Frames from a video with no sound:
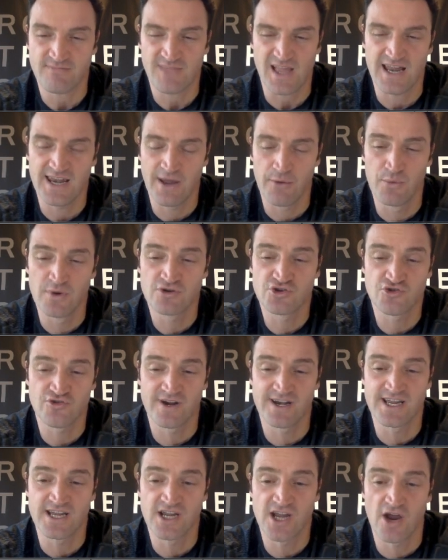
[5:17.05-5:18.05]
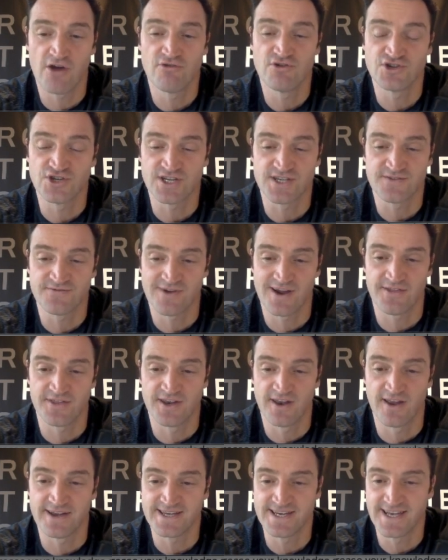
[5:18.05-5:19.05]
Now, we'll try and encourage us throughout the
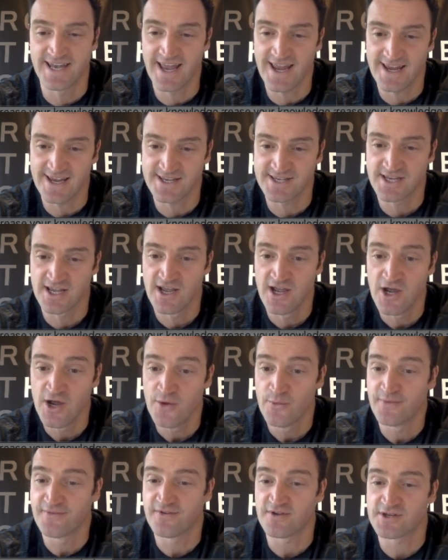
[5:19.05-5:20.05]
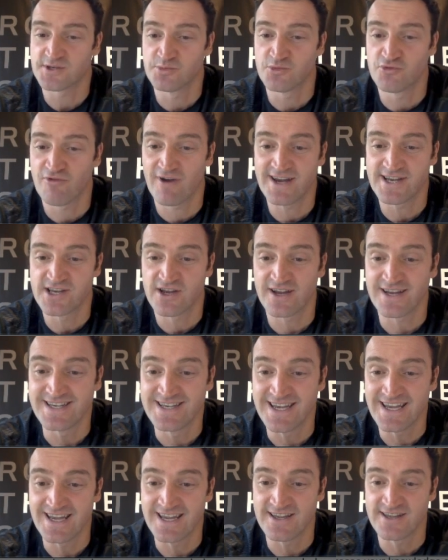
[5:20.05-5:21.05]
90 days. We've got some great
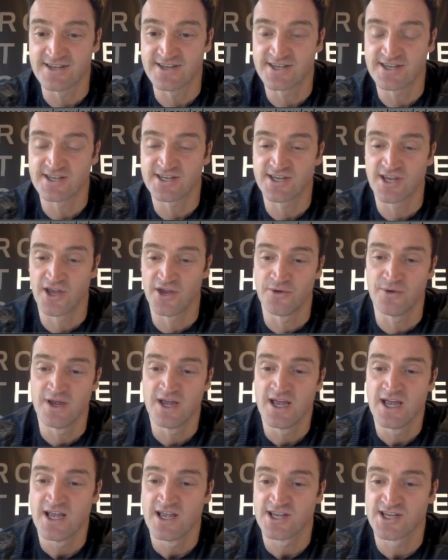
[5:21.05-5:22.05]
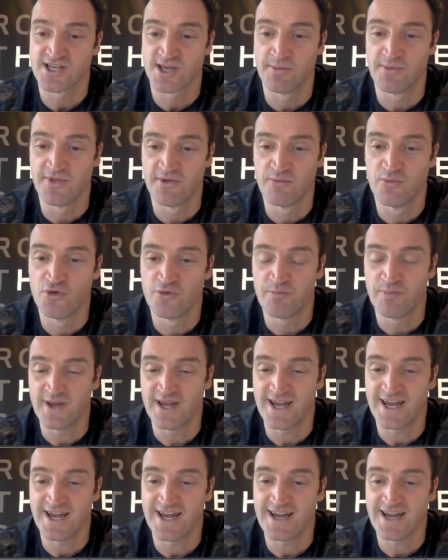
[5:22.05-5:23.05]
ideas. So some of them would
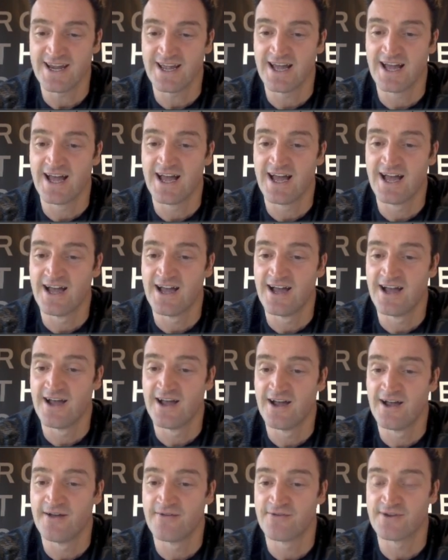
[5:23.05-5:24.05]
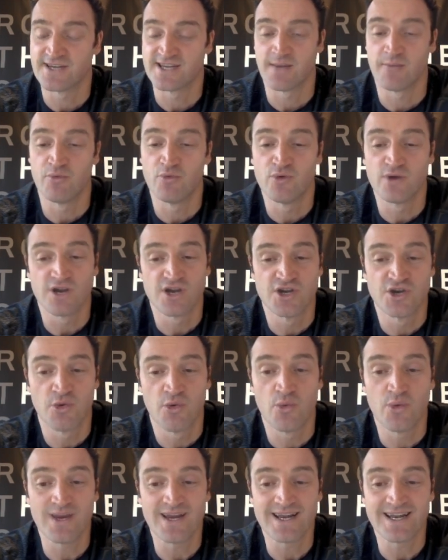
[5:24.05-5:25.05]
be, for example, we're going to do a
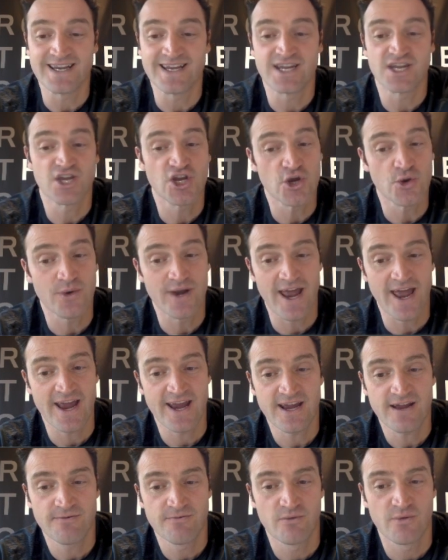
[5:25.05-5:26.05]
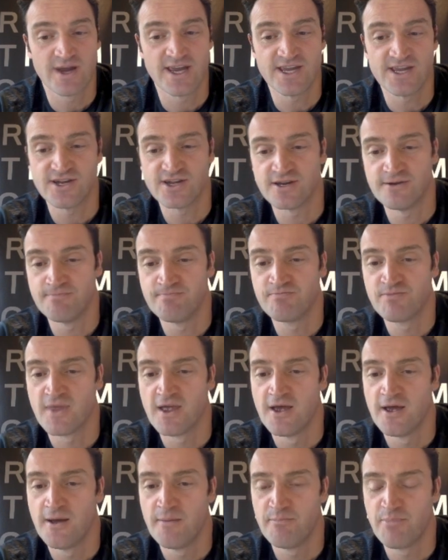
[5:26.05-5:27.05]
weekly Q&A where you can
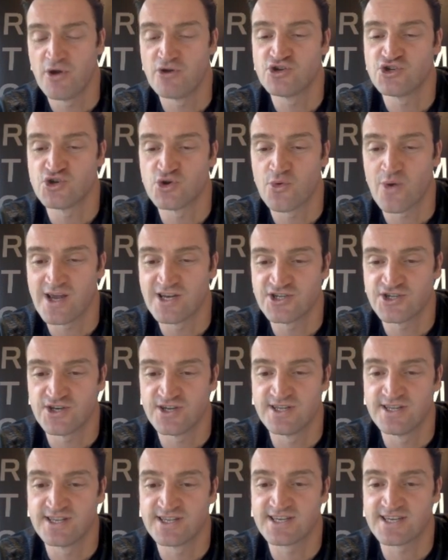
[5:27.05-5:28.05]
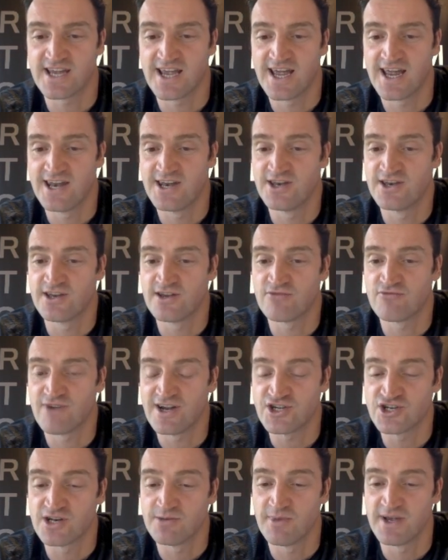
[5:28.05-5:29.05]
post your questions and
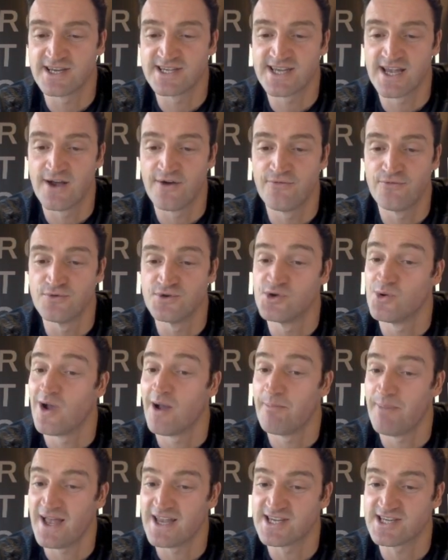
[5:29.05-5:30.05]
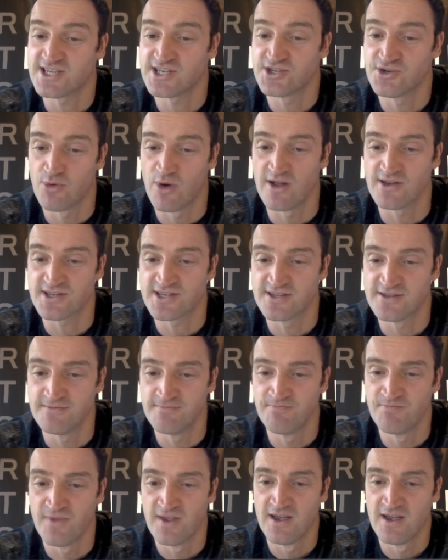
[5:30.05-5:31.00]
Rachel and myself will do our best to answer them.